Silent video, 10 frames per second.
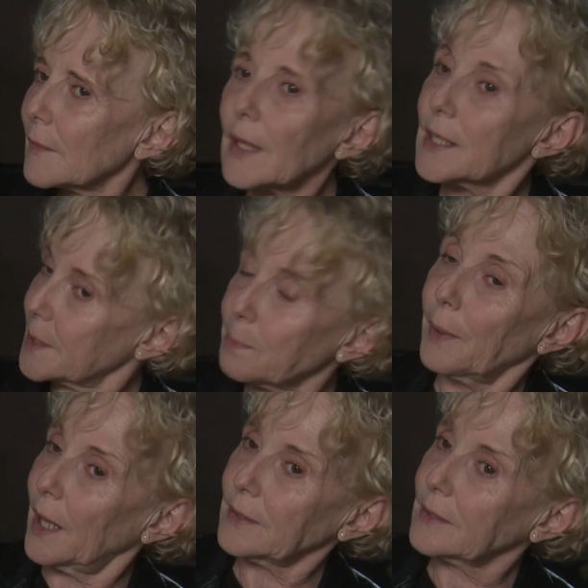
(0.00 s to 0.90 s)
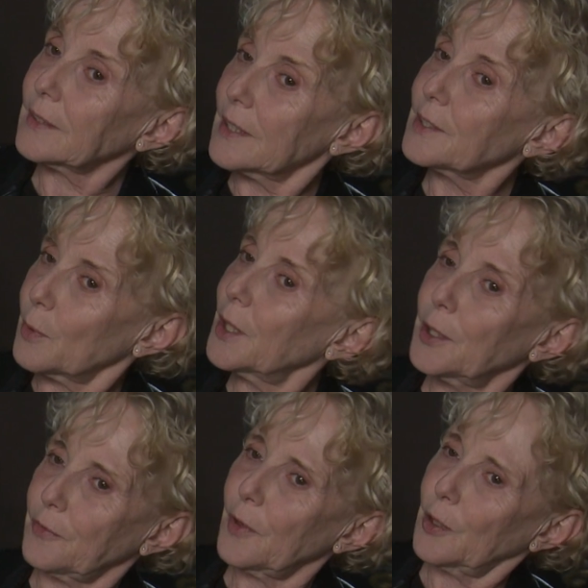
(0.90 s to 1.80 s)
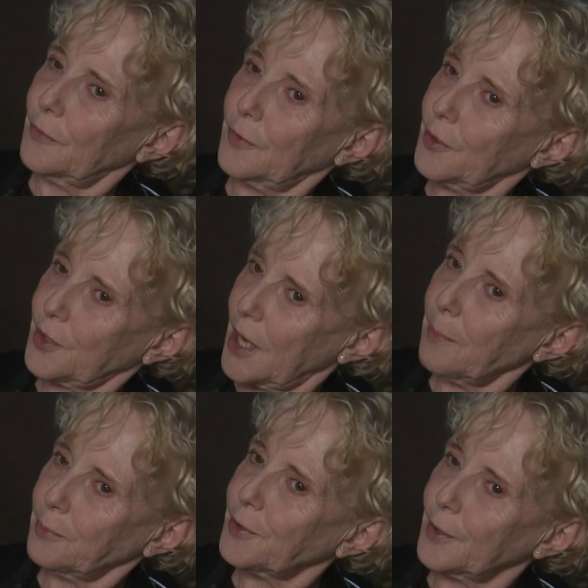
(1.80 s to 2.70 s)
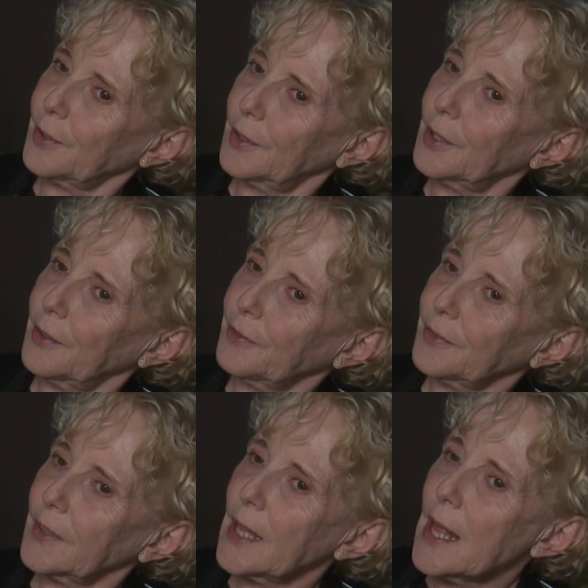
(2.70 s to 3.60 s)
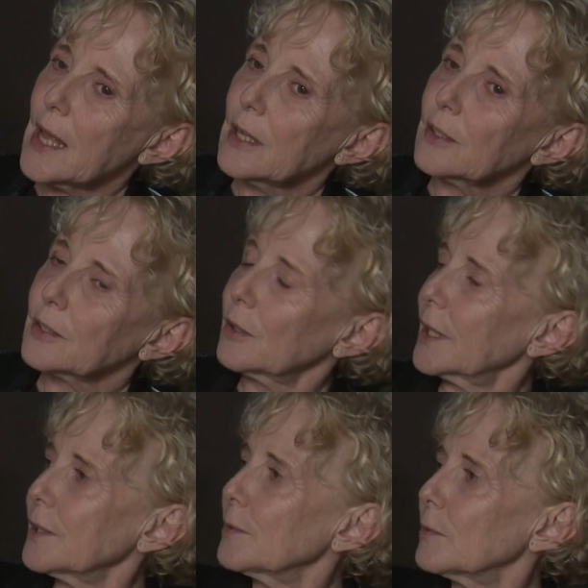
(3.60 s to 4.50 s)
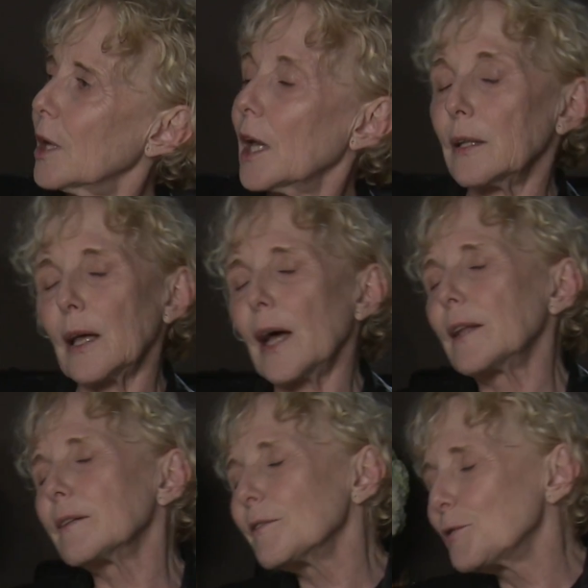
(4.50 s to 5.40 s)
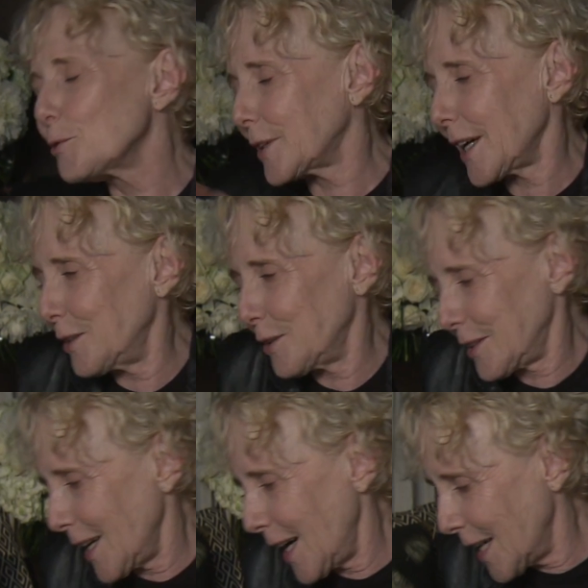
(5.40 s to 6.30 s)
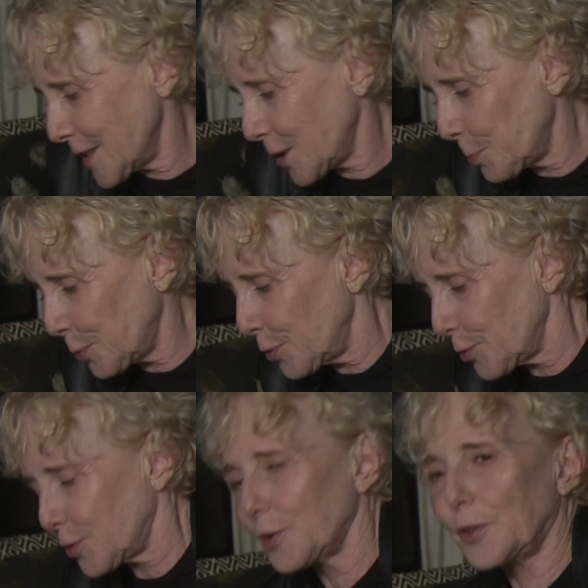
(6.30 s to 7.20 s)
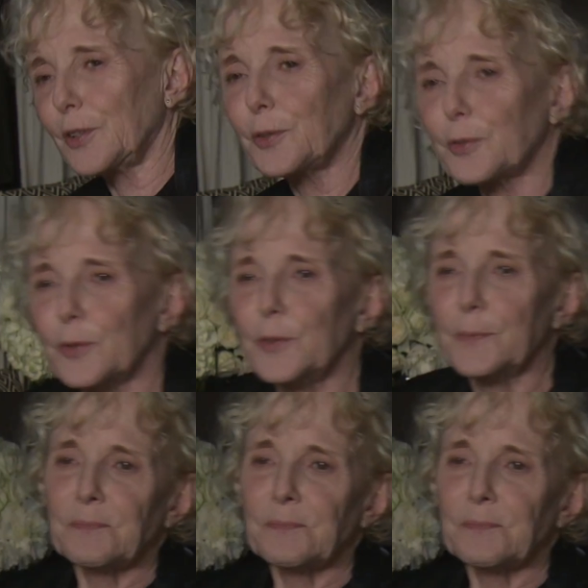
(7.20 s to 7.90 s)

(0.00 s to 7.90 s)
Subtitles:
is one of the chapter of. So I didn't know, and you cannot ask a producer to